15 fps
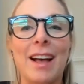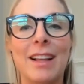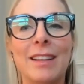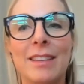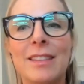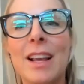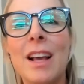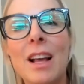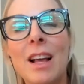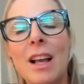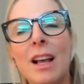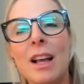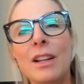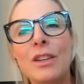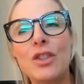And
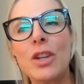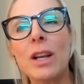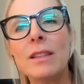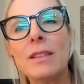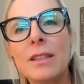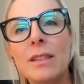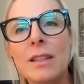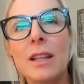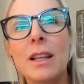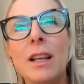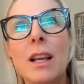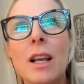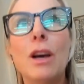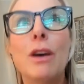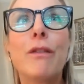just
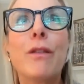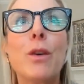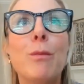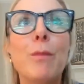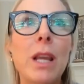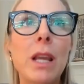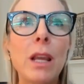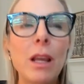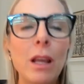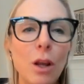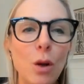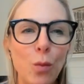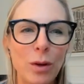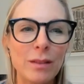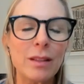for me,
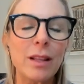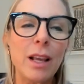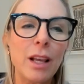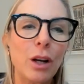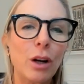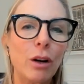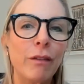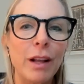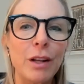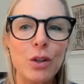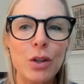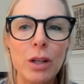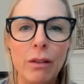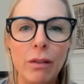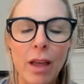it was the
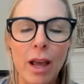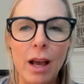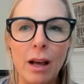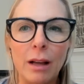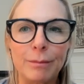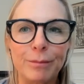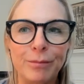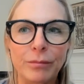intervention that